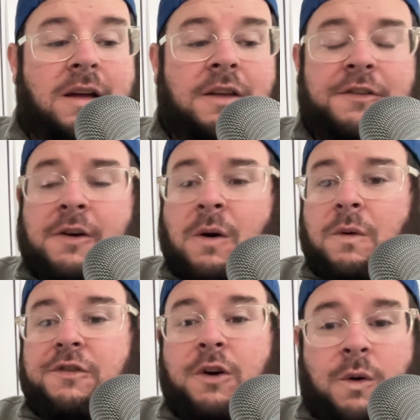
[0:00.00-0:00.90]
So
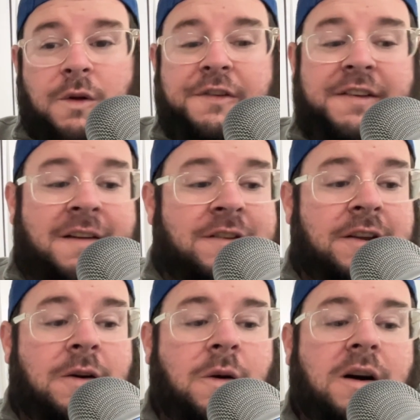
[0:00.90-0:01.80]
total
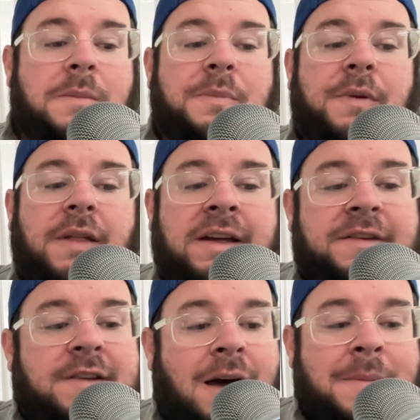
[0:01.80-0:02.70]
7-0,
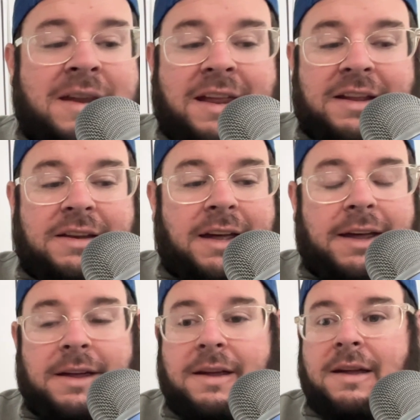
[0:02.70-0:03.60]
complete dominating night.